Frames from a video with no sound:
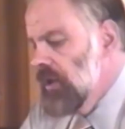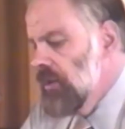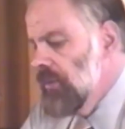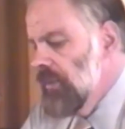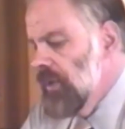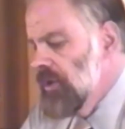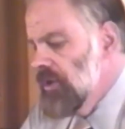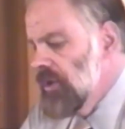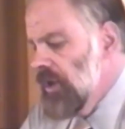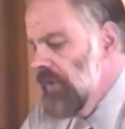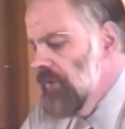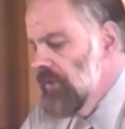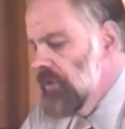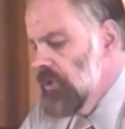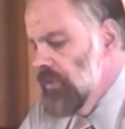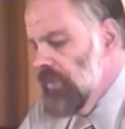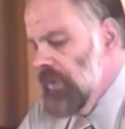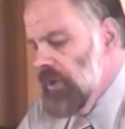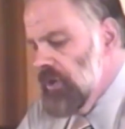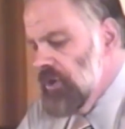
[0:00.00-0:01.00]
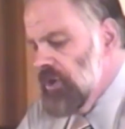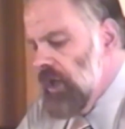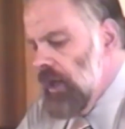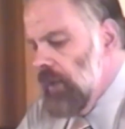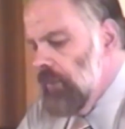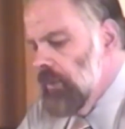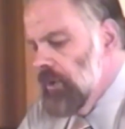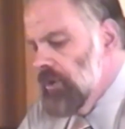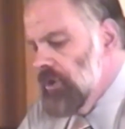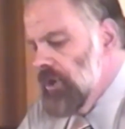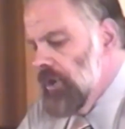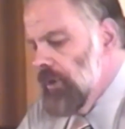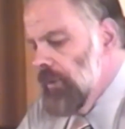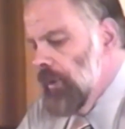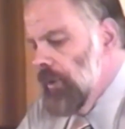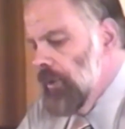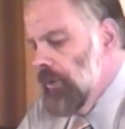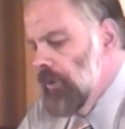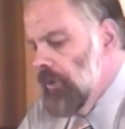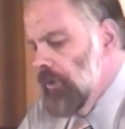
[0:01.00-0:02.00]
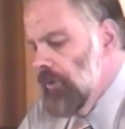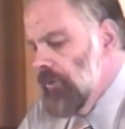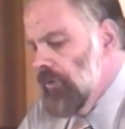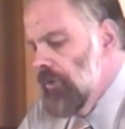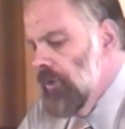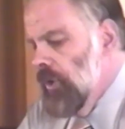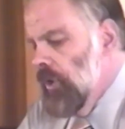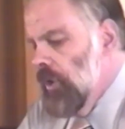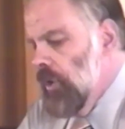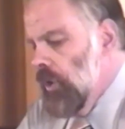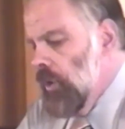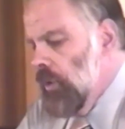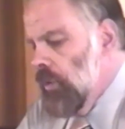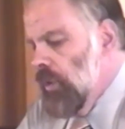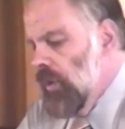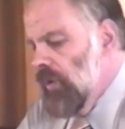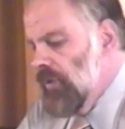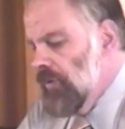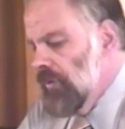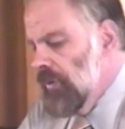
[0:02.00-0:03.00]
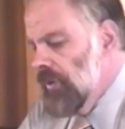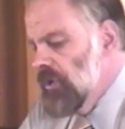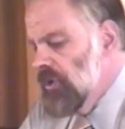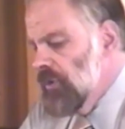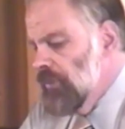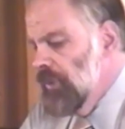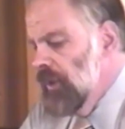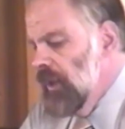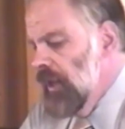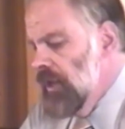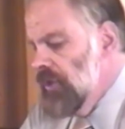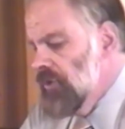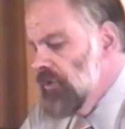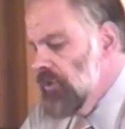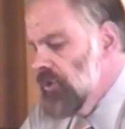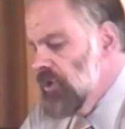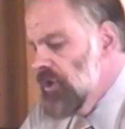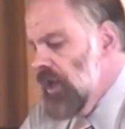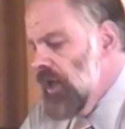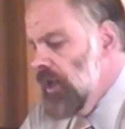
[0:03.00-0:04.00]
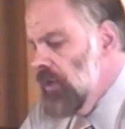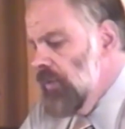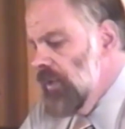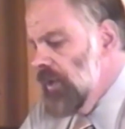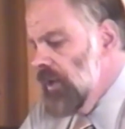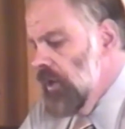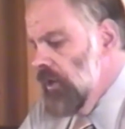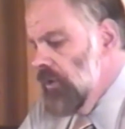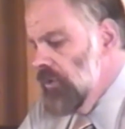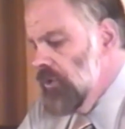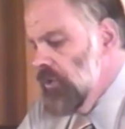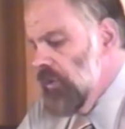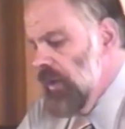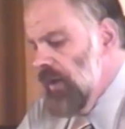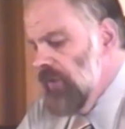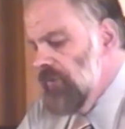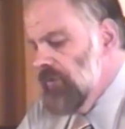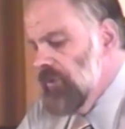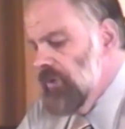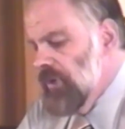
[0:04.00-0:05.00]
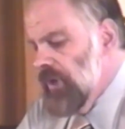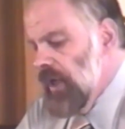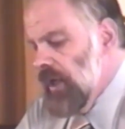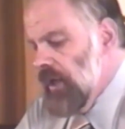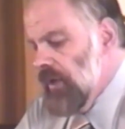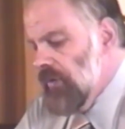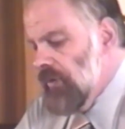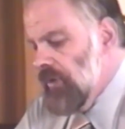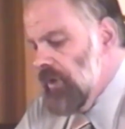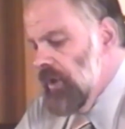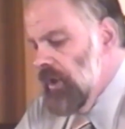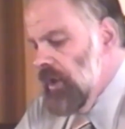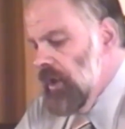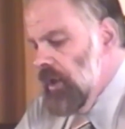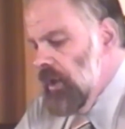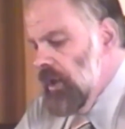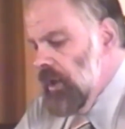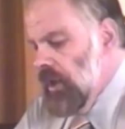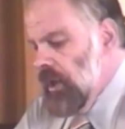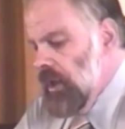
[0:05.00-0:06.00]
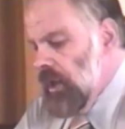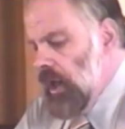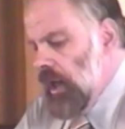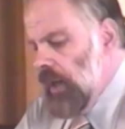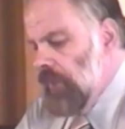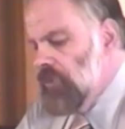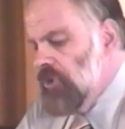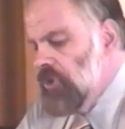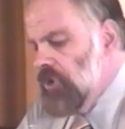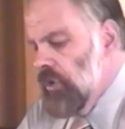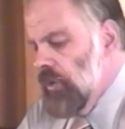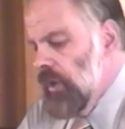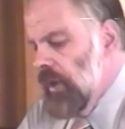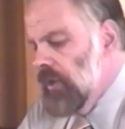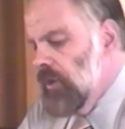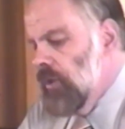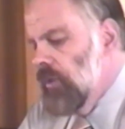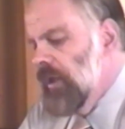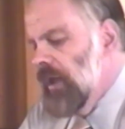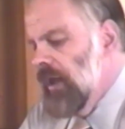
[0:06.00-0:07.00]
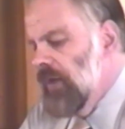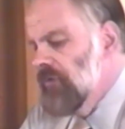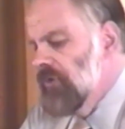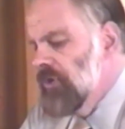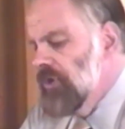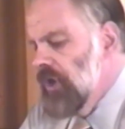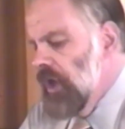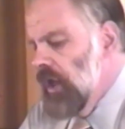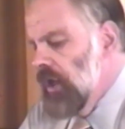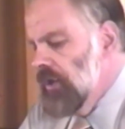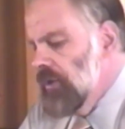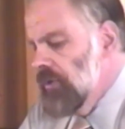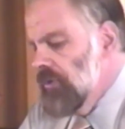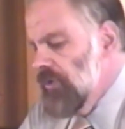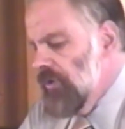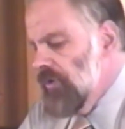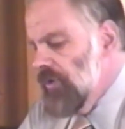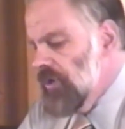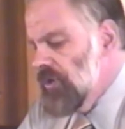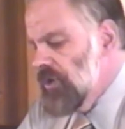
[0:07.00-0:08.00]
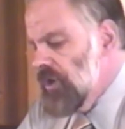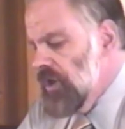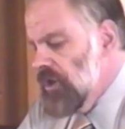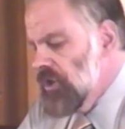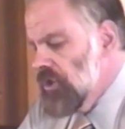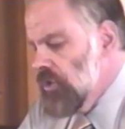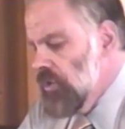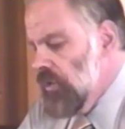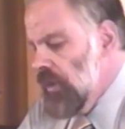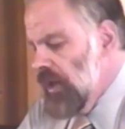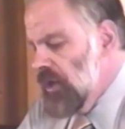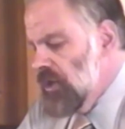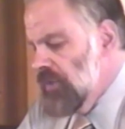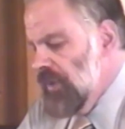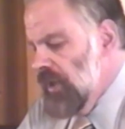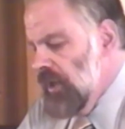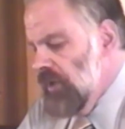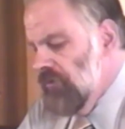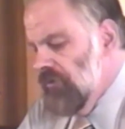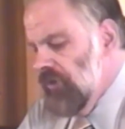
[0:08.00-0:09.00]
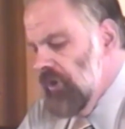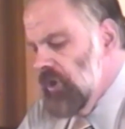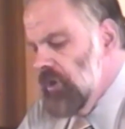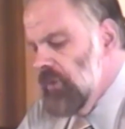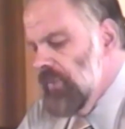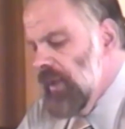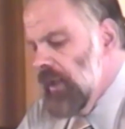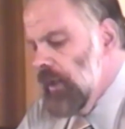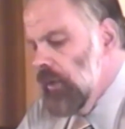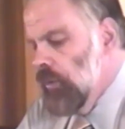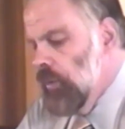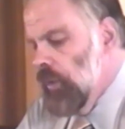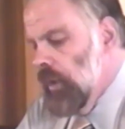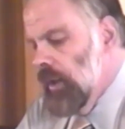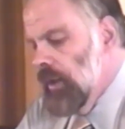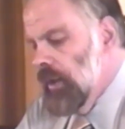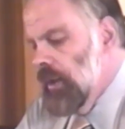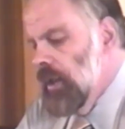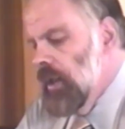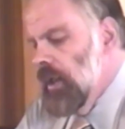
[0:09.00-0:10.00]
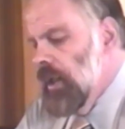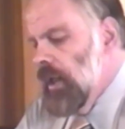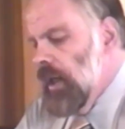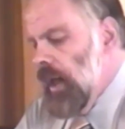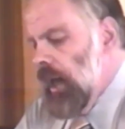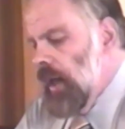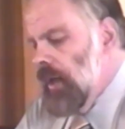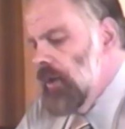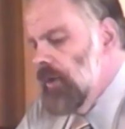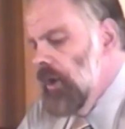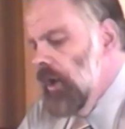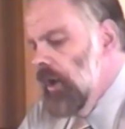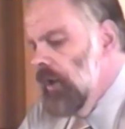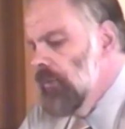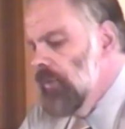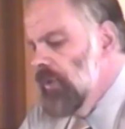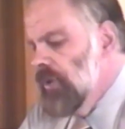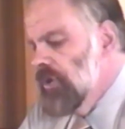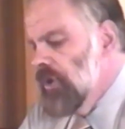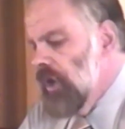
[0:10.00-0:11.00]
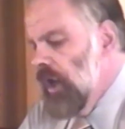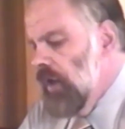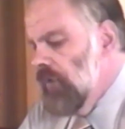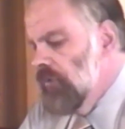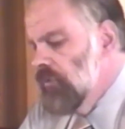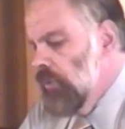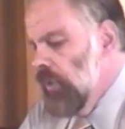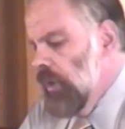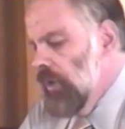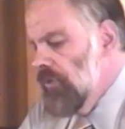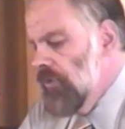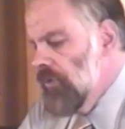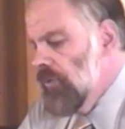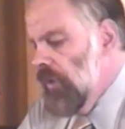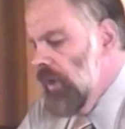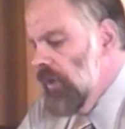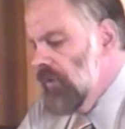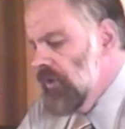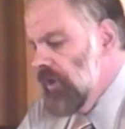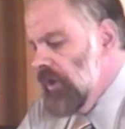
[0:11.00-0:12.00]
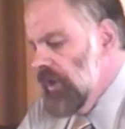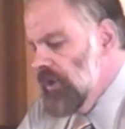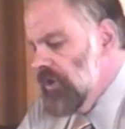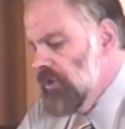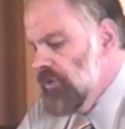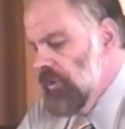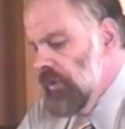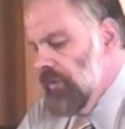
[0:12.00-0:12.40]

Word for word: is ever to be established here on earth, or whether it is a place or state we go to after death. I'm sure I don't have to tell you that this issue has been a fundamental one and an unresolved one throughout the history of